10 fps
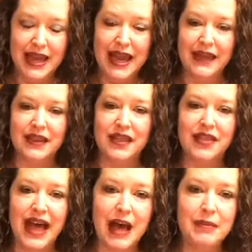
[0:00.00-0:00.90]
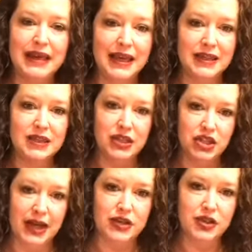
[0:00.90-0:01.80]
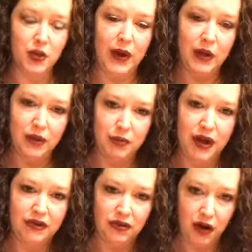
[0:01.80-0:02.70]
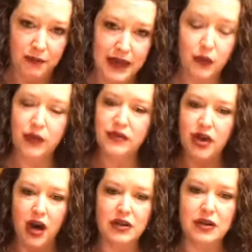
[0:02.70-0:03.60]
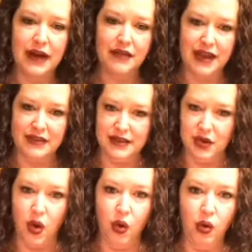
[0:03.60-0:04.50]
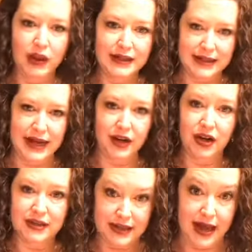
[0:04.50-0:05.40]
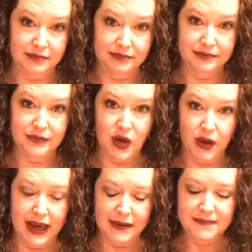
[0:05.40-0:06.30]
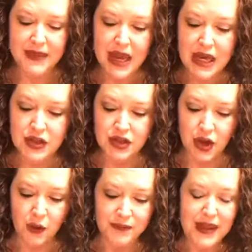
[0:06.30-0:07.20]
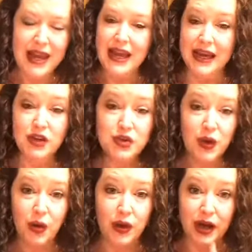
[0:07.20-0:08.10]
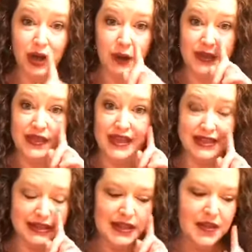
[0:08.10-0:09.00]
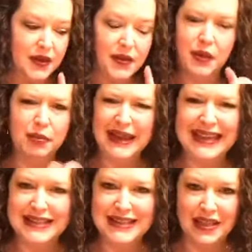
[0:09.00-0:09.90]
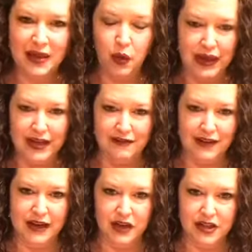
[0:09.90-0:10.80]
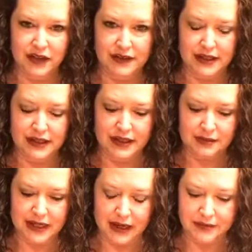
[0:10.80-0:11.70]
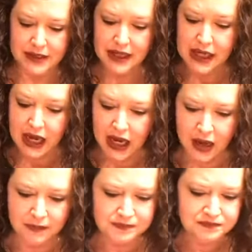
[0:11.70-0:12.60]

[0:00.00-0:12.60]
And then that begins to change the way we pray for our men. We've talked about that this whole entire time. Okay? So here's where I want to go with this the pits that we can find ourselves in sometimes. Um,